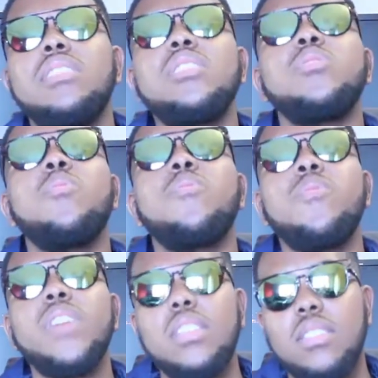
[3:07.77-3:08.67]
There is no
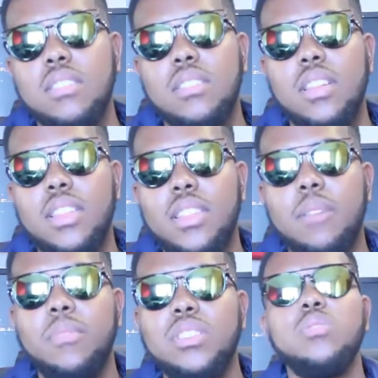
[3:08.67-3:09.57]
faith in
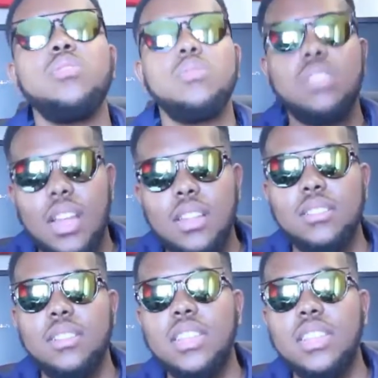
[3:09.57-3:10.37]
them. There's no new talent.